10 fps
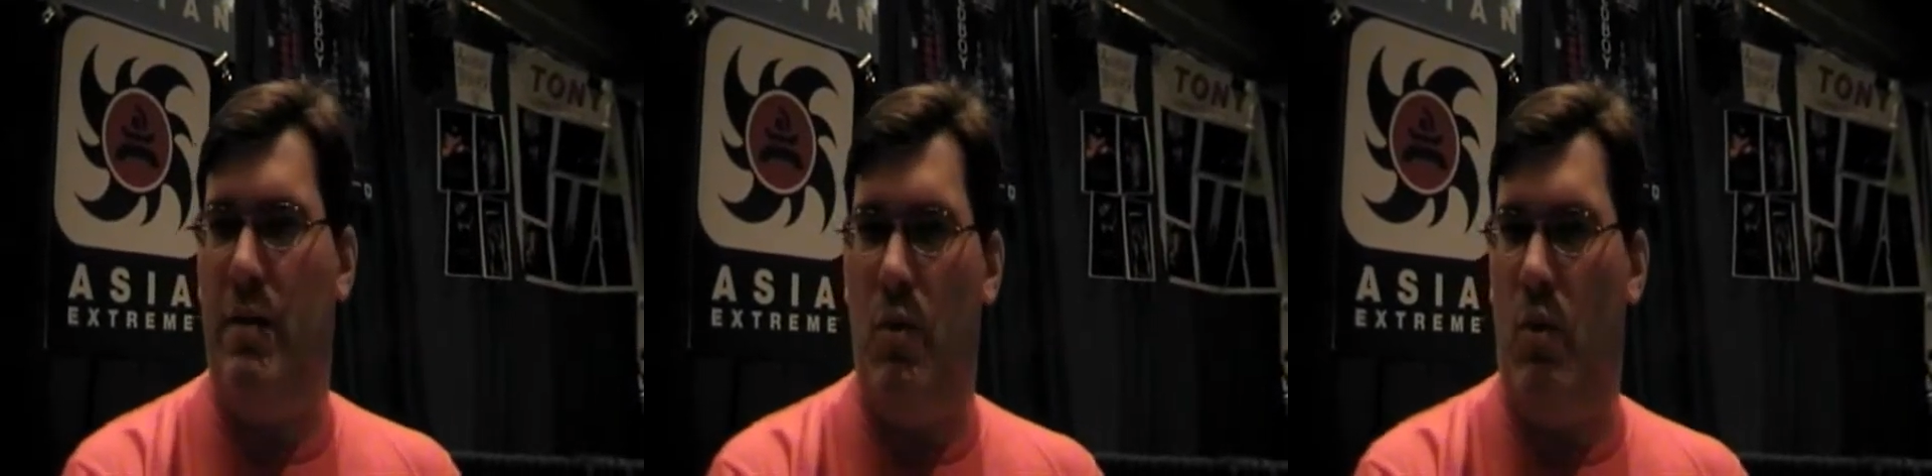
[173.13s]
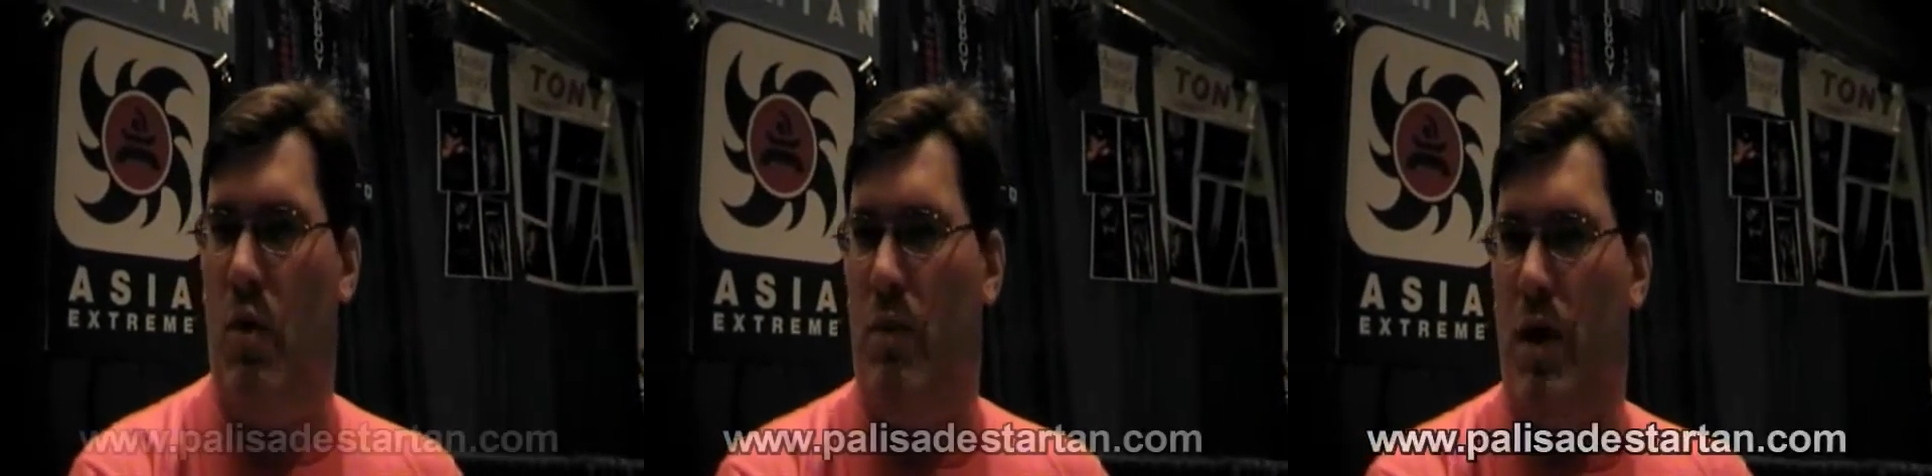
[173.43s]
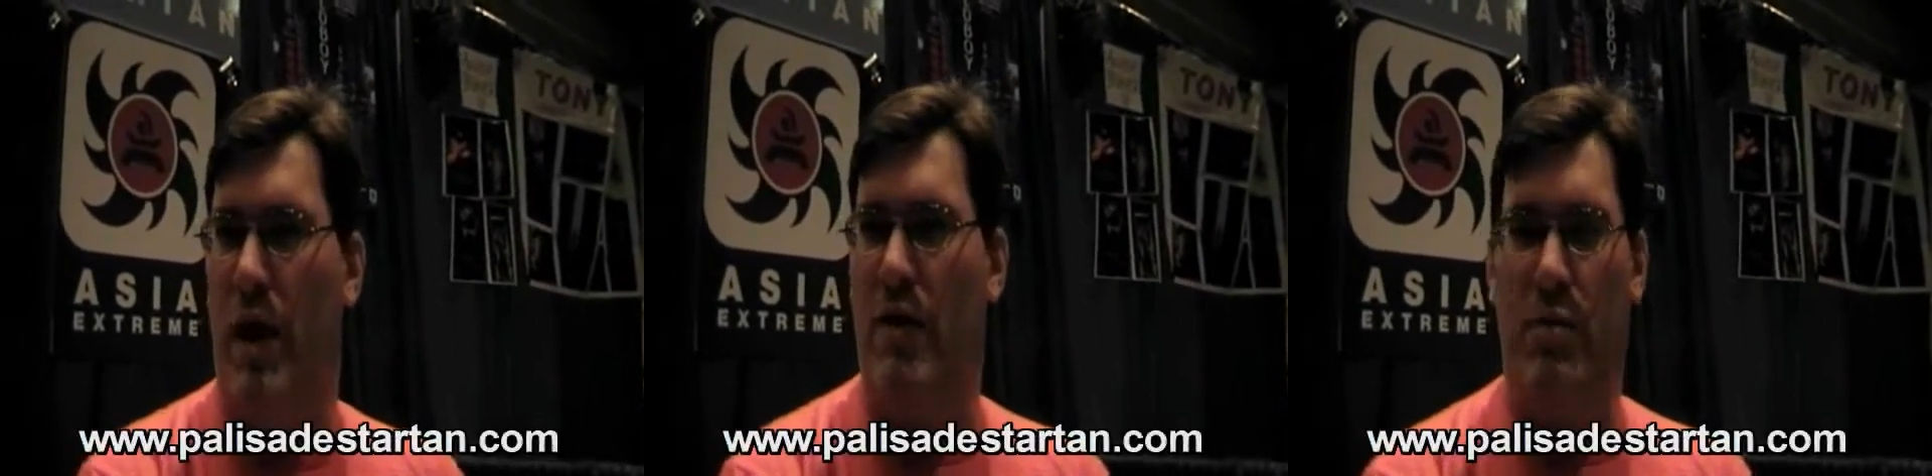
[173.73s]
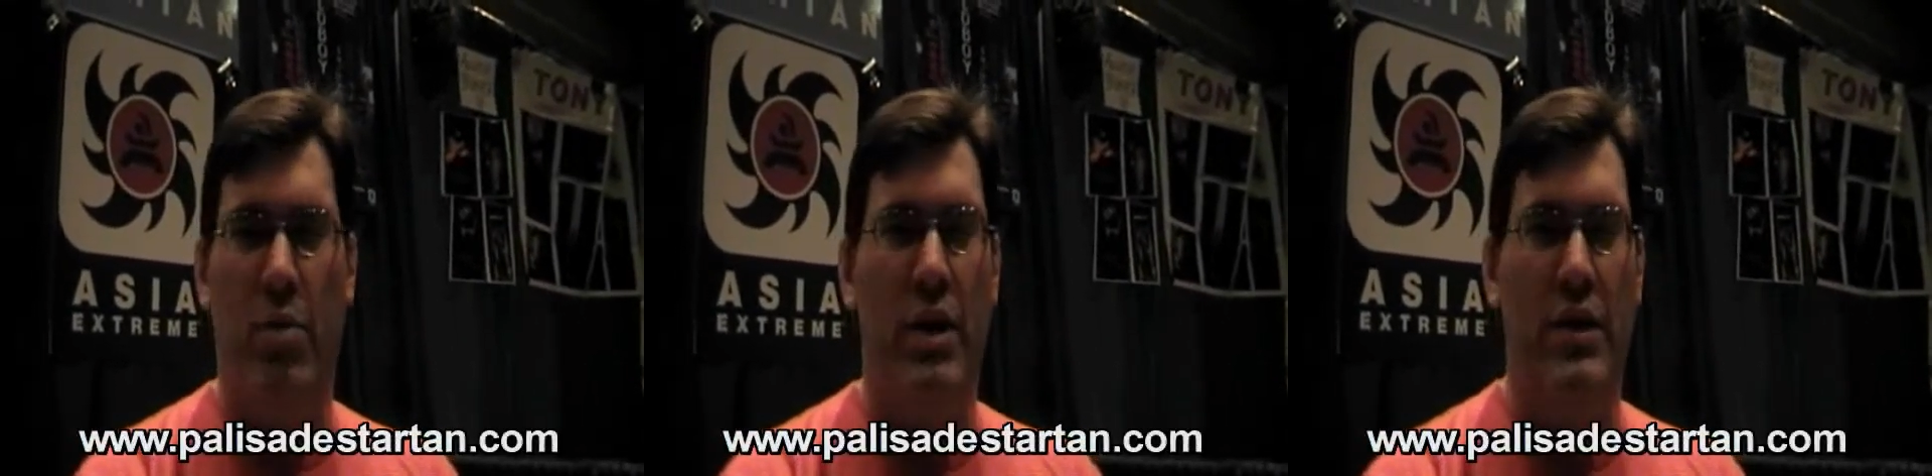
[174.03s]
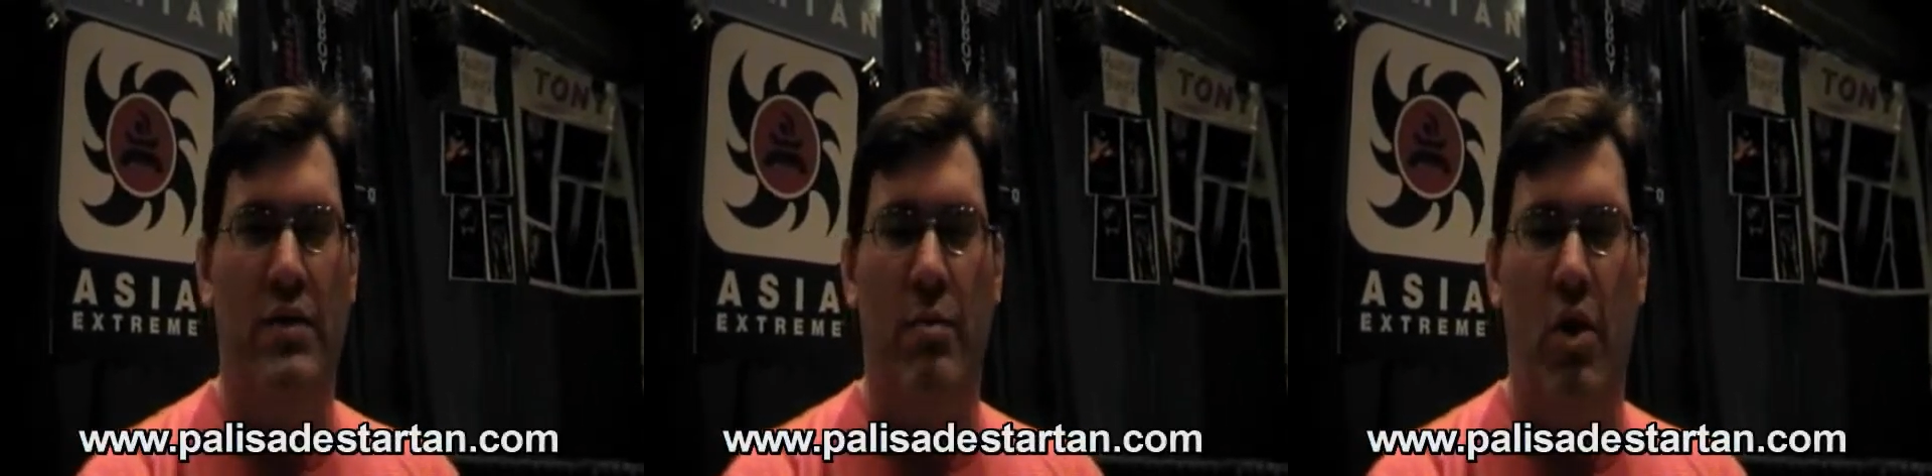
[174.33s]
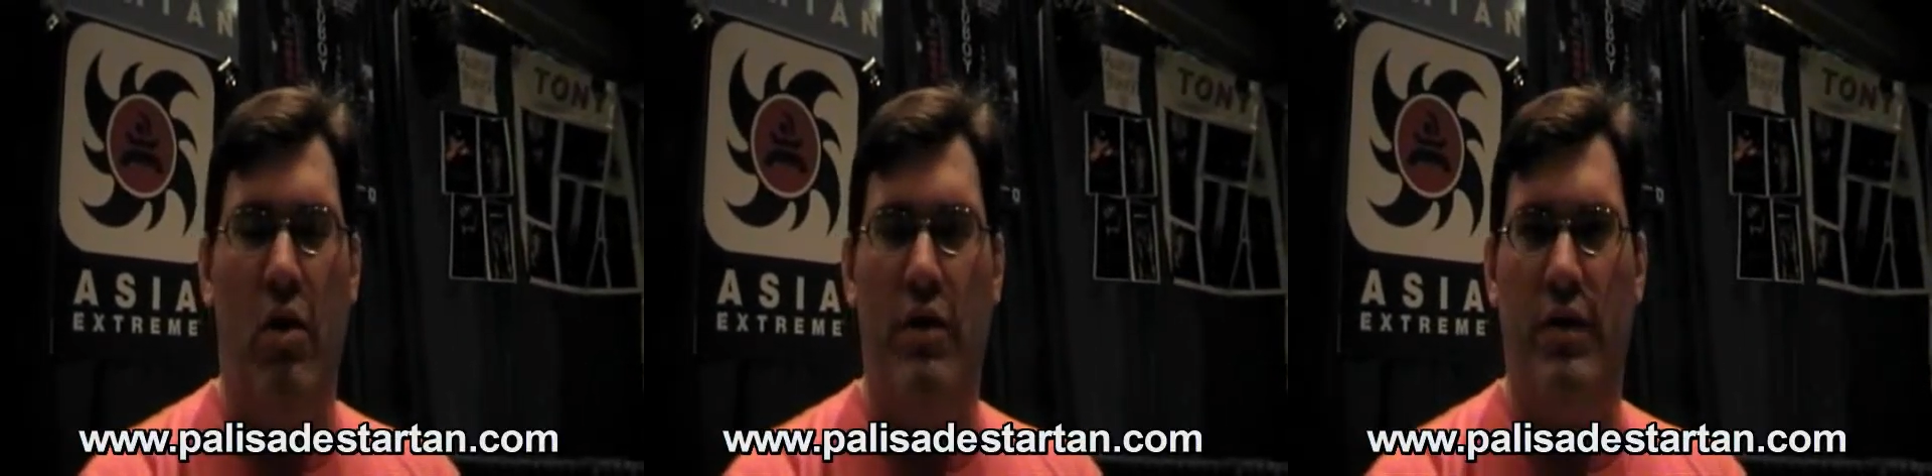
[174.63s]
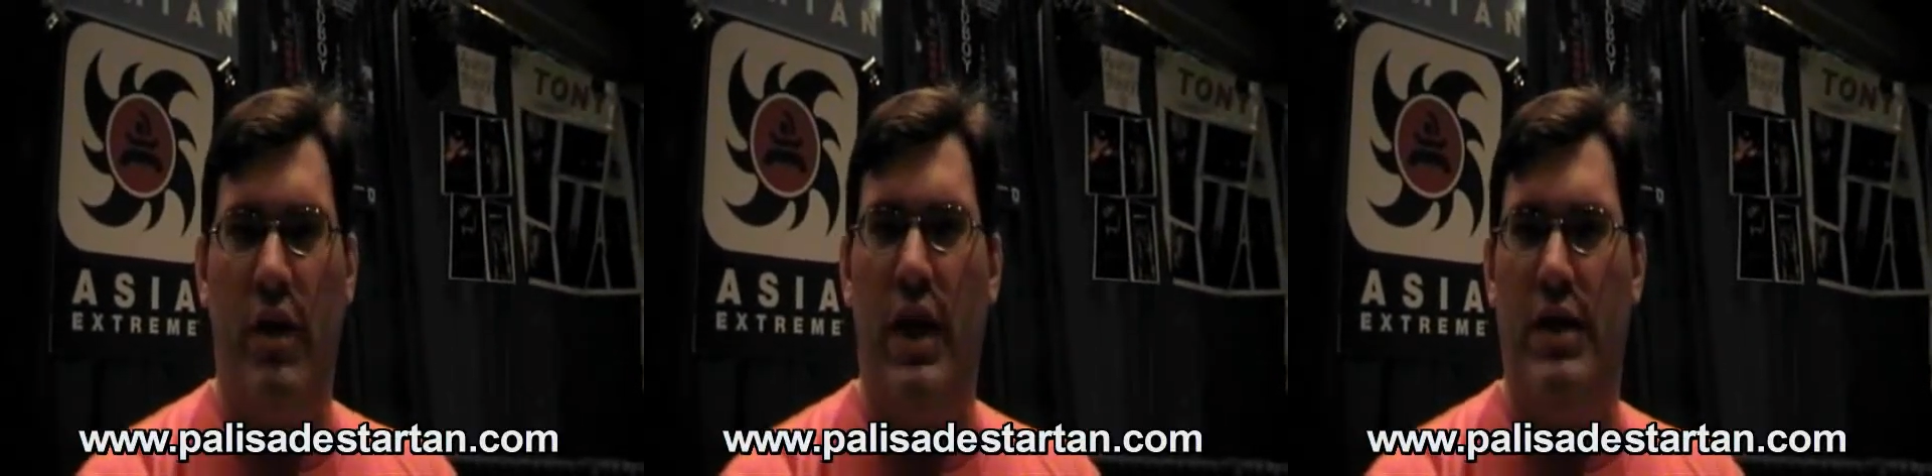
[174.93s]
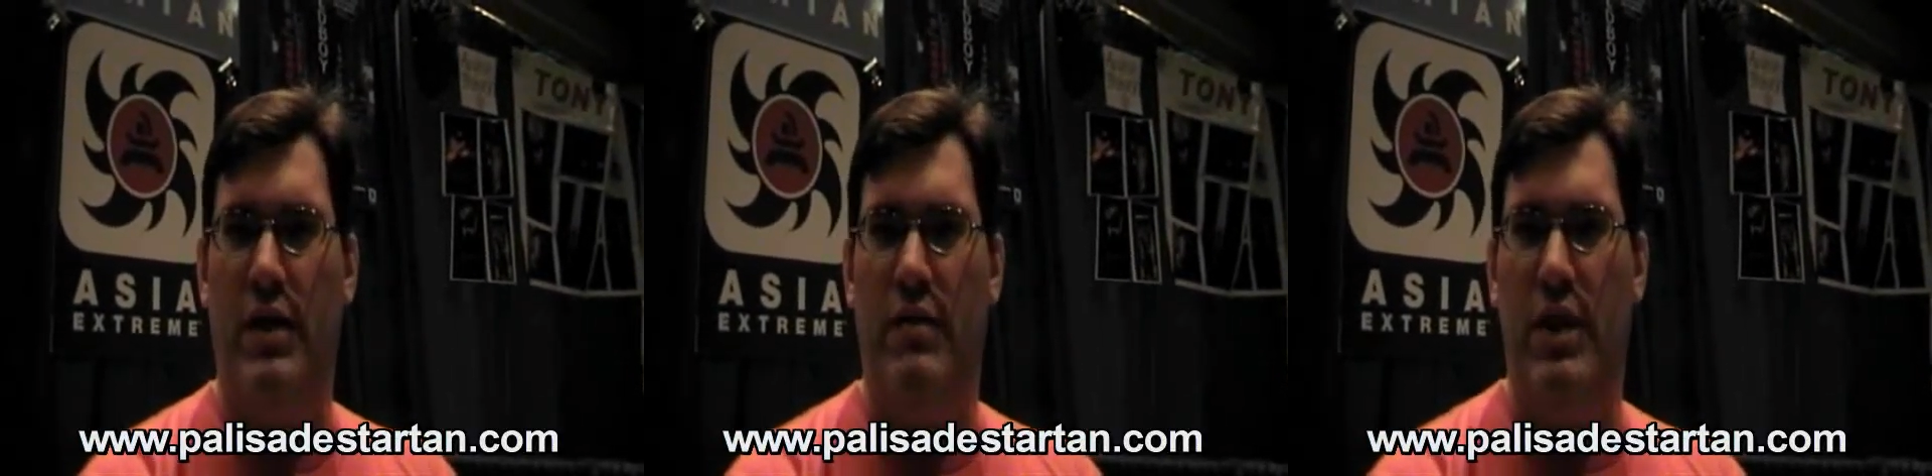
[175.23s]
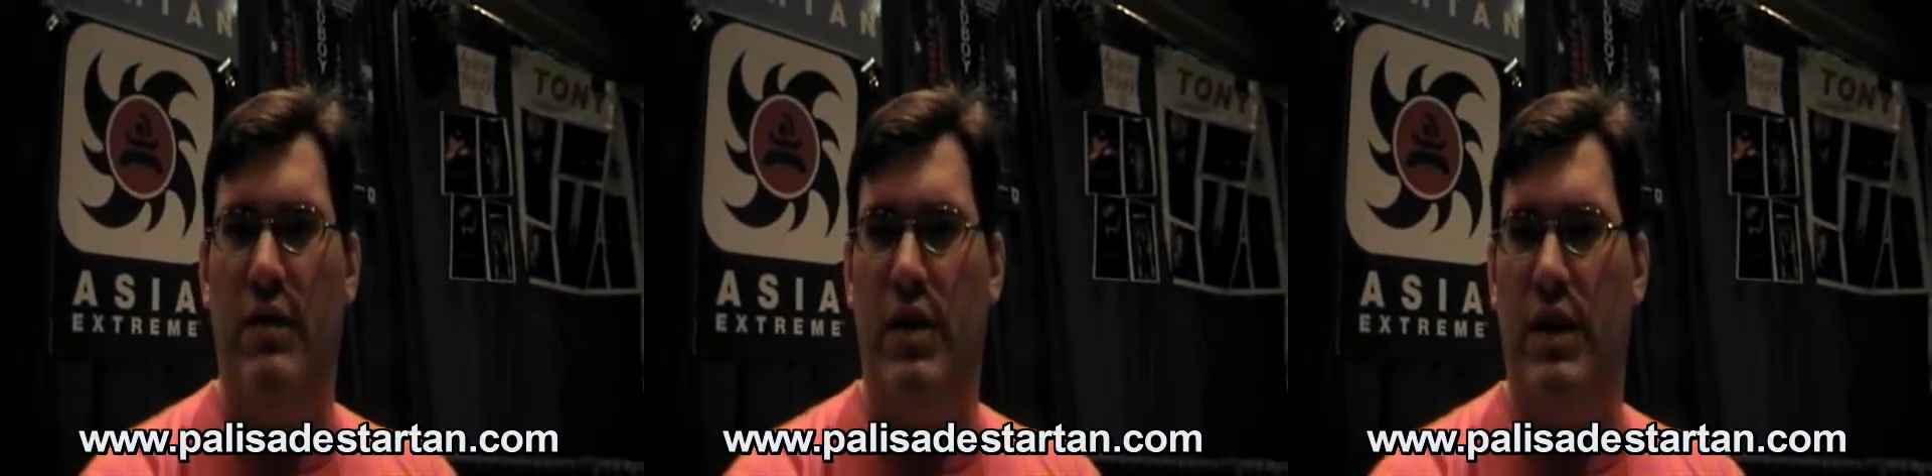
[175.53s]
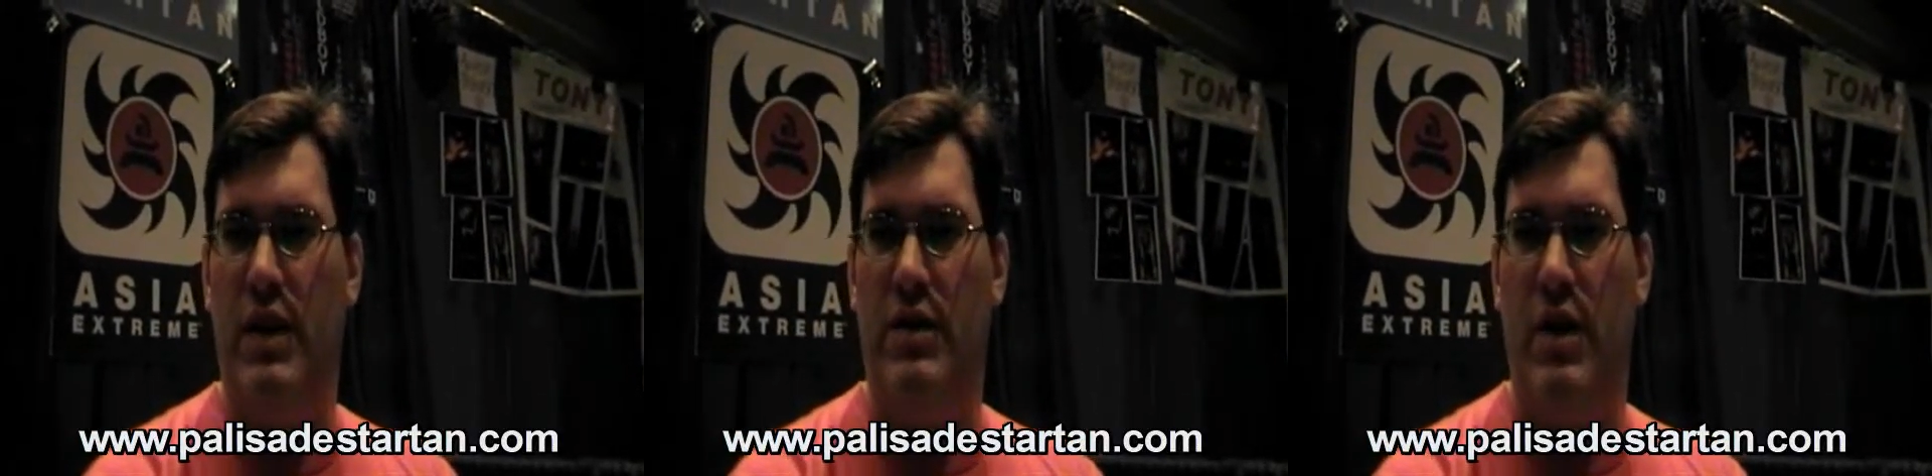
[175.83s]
I mean, Walmart has a pretty small selection of DVDs,